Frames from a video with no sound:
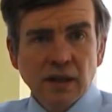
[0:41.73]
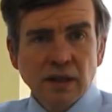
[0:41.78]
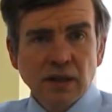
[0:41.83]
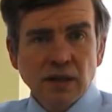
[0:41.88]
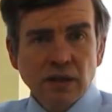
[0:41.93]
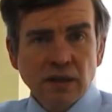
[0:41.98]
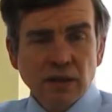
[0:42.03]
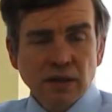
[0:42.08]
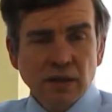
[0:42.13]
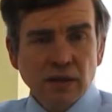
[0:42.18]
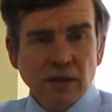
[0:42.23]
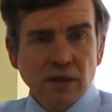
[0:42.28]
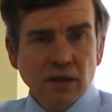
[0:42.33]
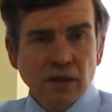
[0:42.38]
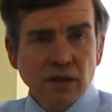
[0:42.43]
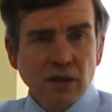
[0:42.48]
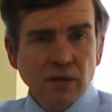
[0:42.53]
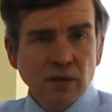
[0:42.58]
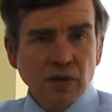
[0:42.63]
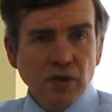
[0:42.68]
So the
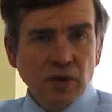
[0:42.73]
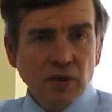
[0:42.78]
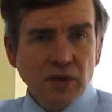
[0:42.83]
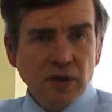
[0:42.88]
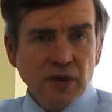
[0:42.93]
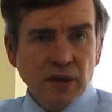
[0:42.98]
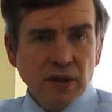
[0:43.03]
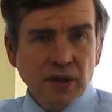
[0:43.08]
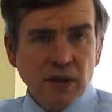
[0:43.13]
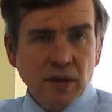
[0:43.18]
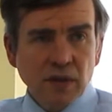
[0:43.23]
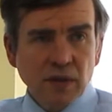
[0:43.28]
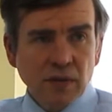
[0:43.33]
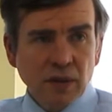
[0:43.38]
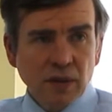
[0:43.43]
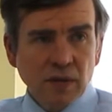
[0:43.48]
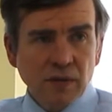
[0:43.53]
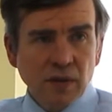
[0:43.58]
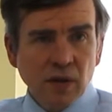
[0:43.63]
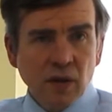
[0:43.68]
two choices you've